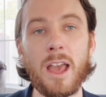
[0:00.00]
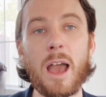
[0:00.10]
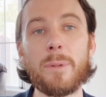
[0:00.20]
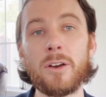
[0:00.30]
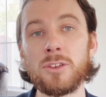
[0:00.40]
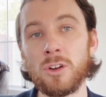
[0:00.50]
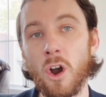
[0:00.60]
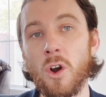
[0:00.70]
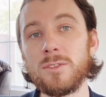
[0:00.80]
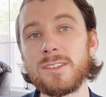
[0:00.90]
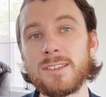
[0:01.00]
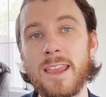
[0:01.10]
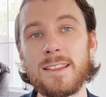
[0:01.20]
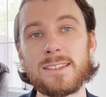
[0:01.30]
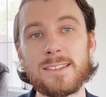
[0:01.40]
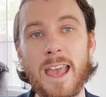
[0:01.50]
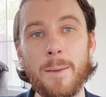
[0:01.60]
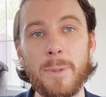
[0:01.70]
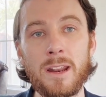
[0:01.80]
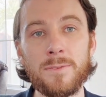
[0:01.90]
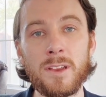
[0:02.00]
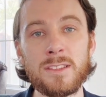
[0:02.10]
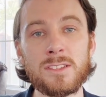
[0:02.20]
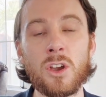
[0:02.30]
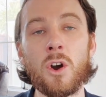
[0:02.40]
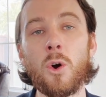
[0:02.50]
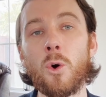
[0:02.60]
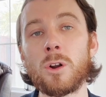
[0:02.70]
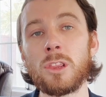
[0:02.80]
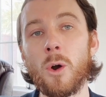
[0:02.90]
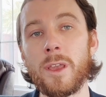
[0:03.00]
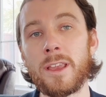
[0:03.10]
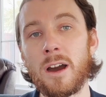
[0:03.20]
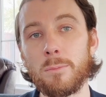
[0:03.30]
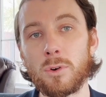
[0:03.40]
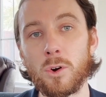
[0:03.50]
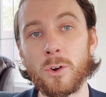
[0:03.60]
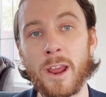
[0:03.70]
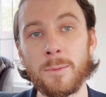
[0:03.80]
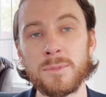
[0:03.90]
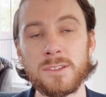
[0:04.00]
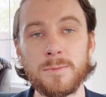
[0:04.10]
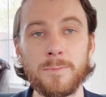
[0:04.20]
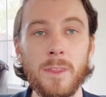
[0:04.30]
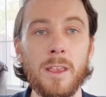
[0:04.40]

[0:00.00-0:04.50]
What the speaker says: about your own state's SNAP benefits or low-income programs.